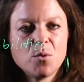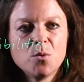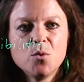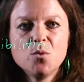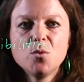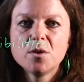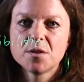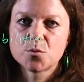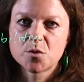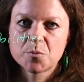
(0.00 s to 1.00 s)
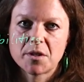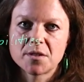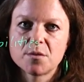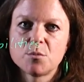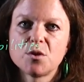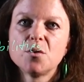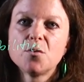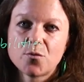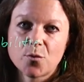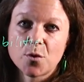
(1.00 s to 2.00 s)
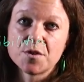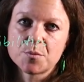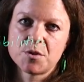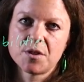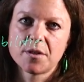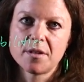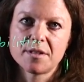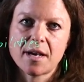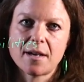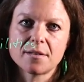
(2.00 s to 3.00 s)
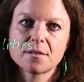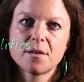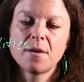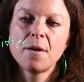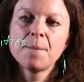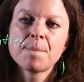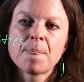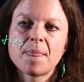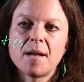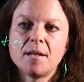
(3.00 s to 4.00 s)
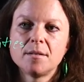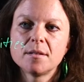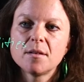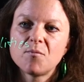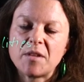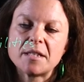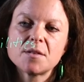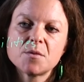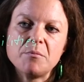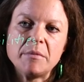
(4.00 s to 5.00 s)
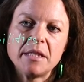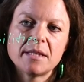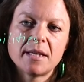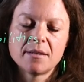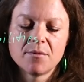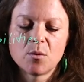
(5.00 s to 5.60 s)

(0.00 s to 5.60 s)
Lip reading: who is responsible for this particular task. And that doesn't mean that